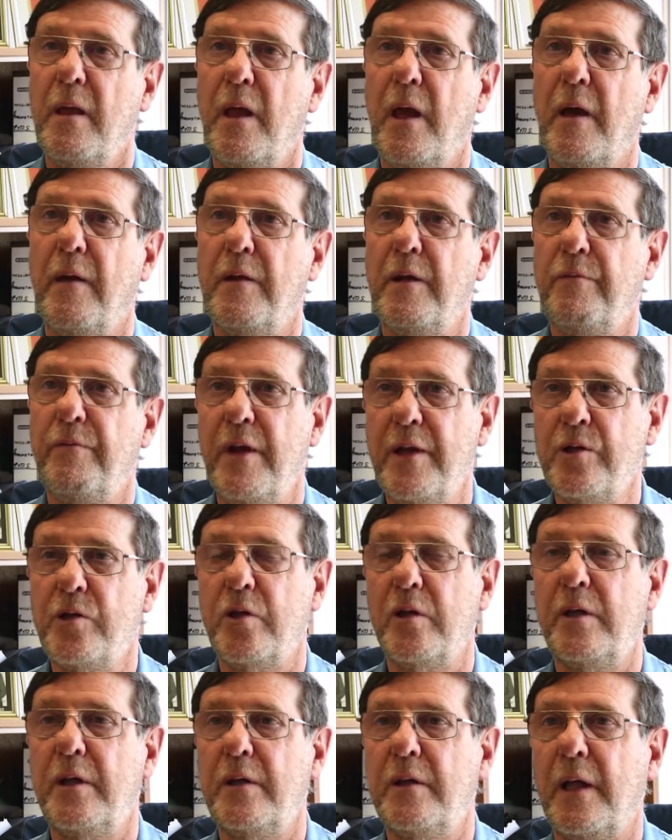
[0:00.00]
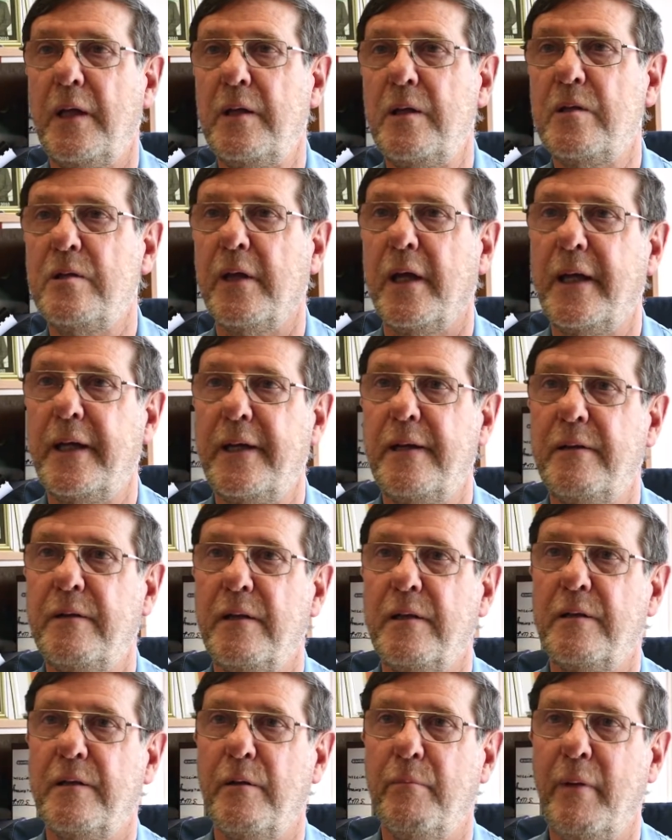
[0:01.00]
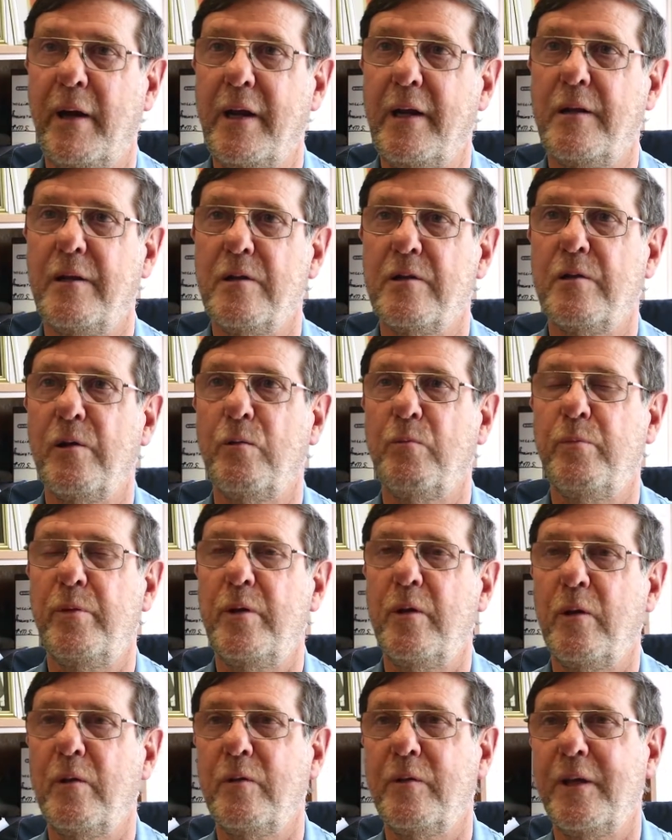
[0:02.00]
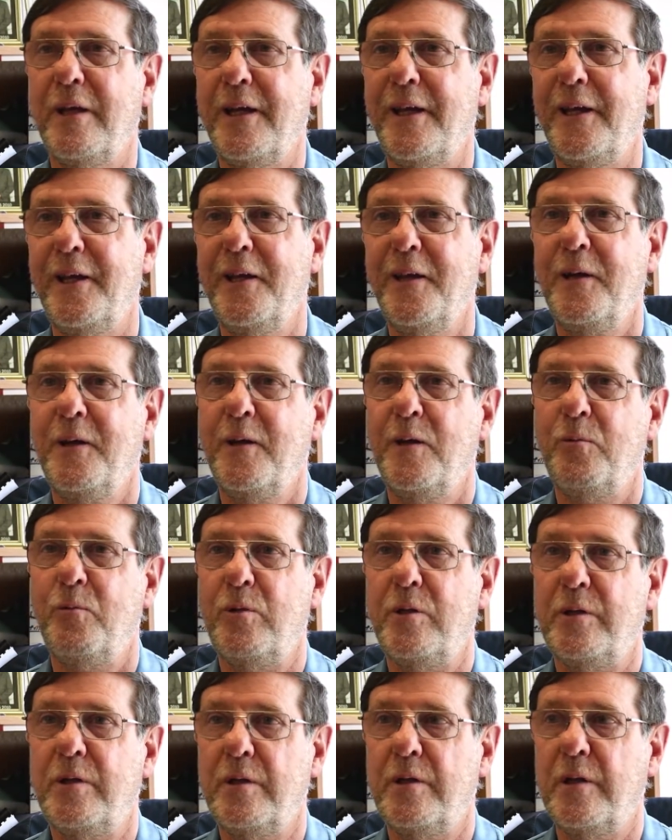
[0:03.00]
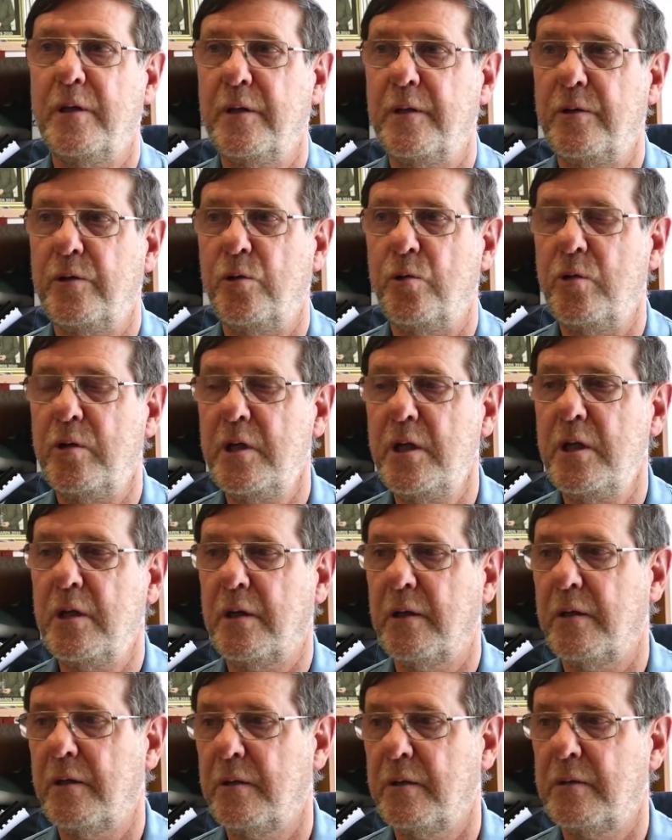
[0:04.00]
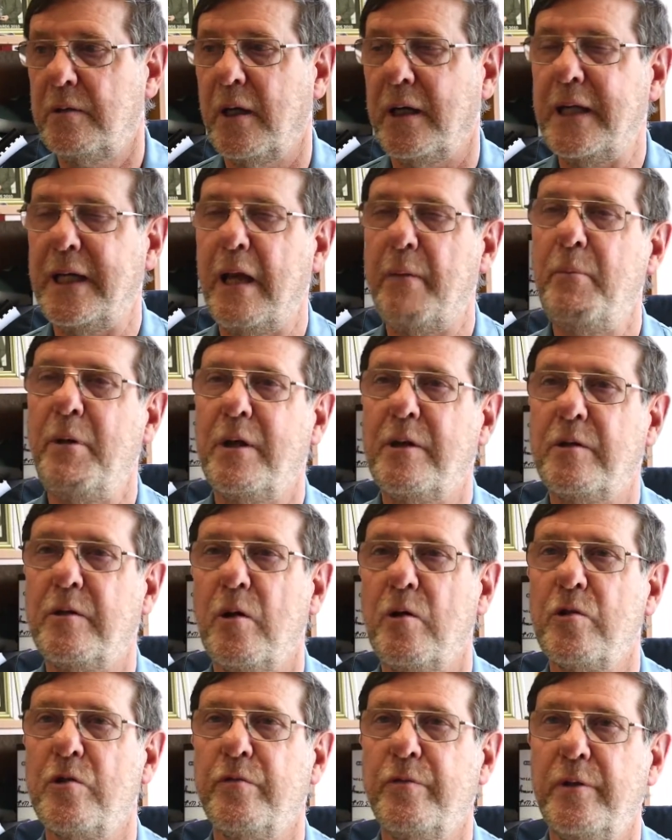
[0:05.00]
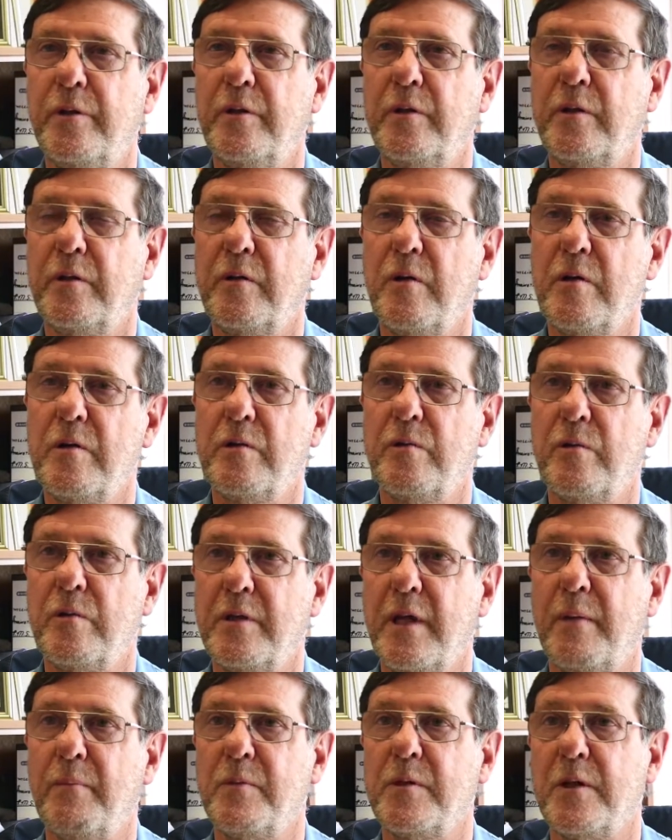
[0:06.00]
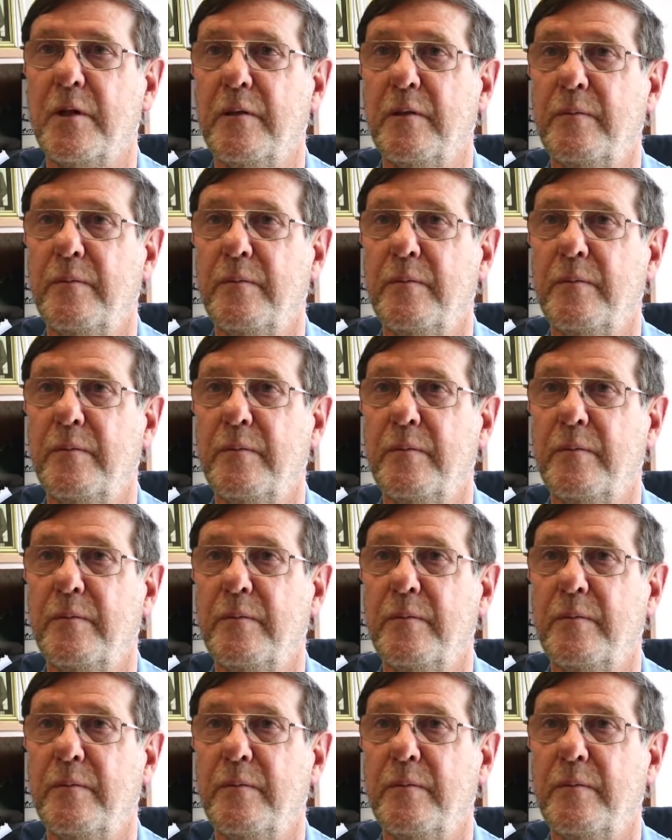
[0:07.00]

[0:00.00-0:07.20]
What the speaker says: and eventually they decided that the mariners don't belong there. We did a unique dynamic transfer across to SAMSA,